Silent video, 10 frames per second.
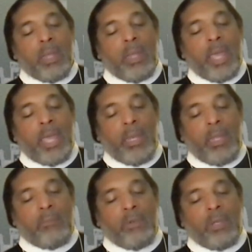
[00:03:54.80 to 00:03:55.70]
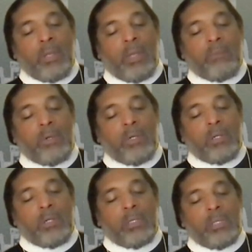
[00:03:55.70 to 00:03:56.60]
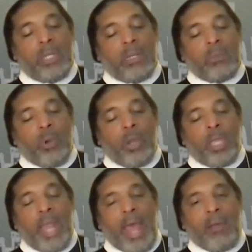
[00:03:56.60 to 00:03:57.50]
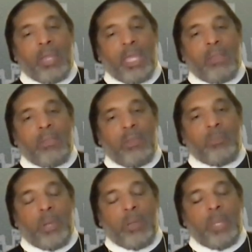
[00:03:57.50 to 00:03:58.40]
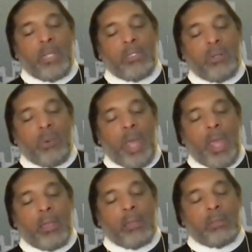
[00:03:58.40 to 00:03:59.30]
Hate evil and love good, then work it out in the public square.